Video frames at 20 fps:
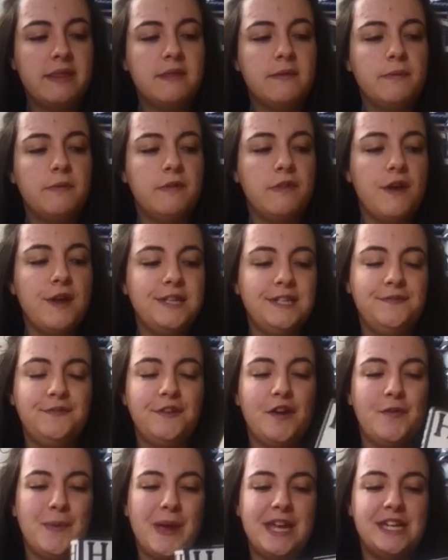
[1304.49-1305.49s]
And the
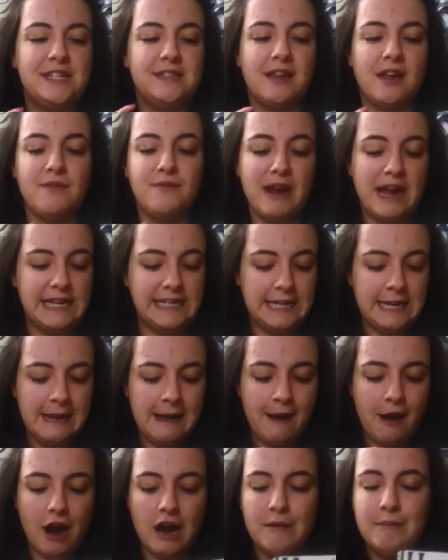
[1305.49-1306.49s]
35 pages that I read,
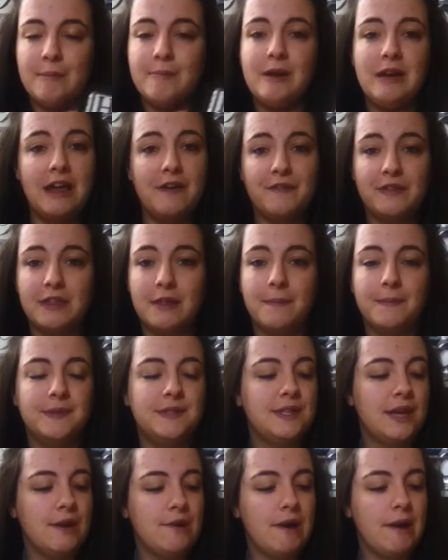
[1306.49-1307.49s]
I remember loving them.
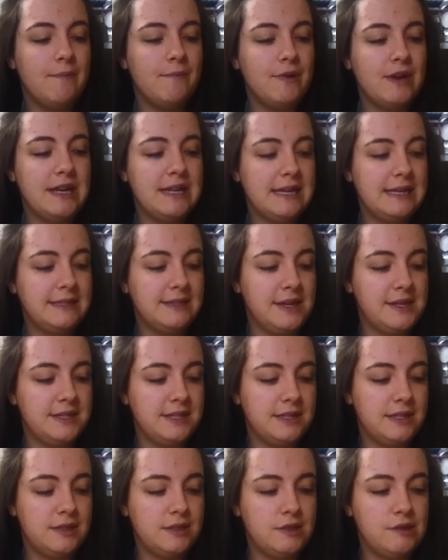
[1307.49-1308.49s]
So I'm really
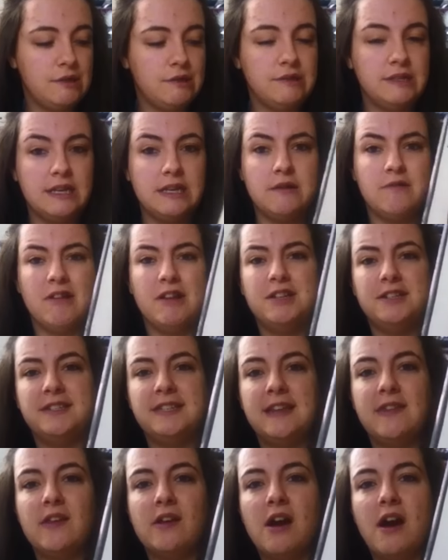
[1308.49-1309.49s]
excited to continue, and I
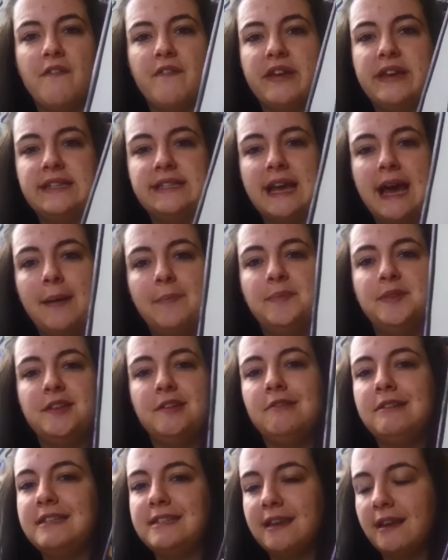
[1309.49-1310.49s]
just think the cover is
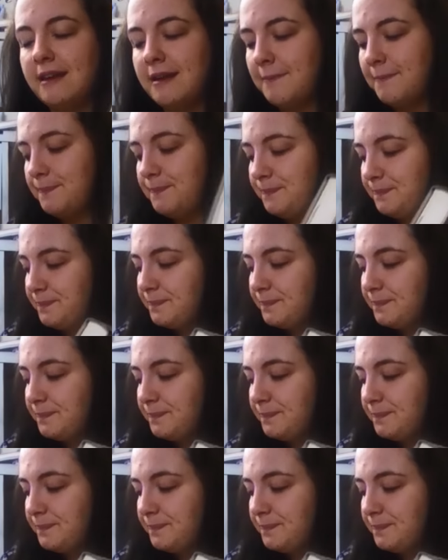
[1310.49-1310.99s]
absolutely stunning.